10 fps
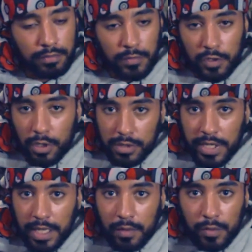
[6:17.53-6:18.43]
You go to
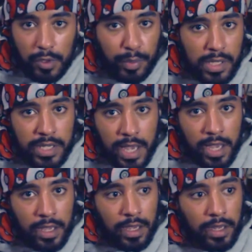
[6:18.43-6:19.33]
that level, you press
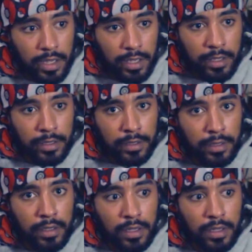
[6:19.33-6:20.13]
A, and then